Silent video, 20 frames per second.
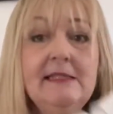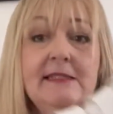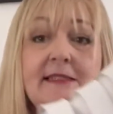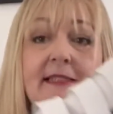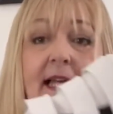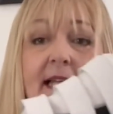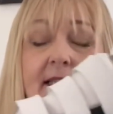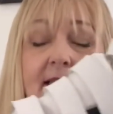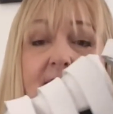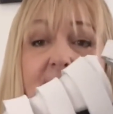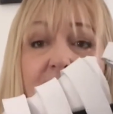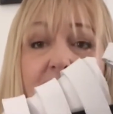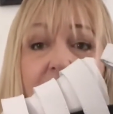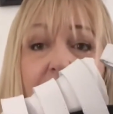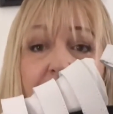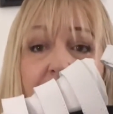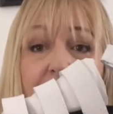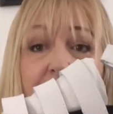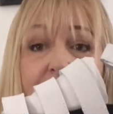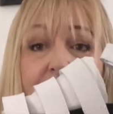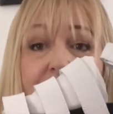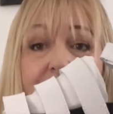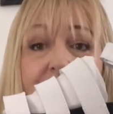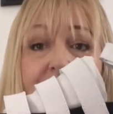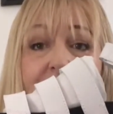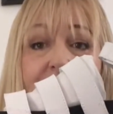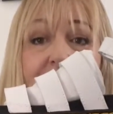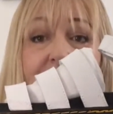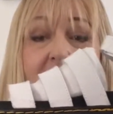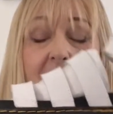sandal.
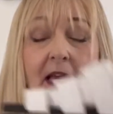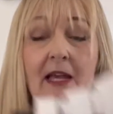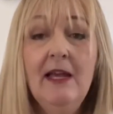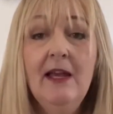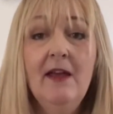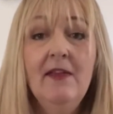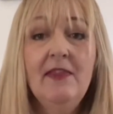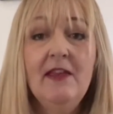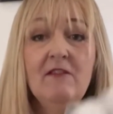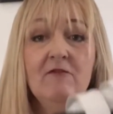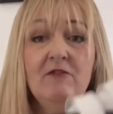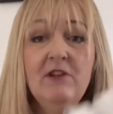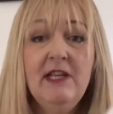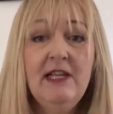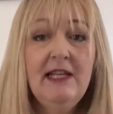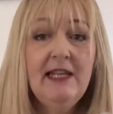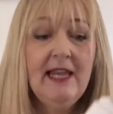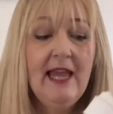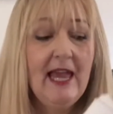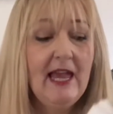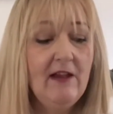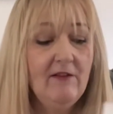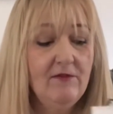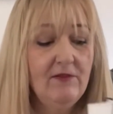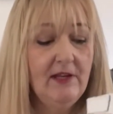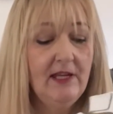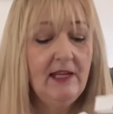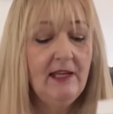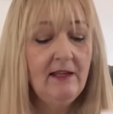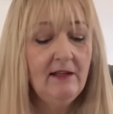They're really
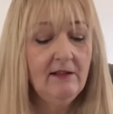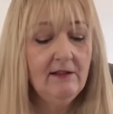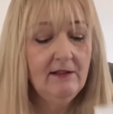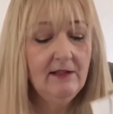heavy.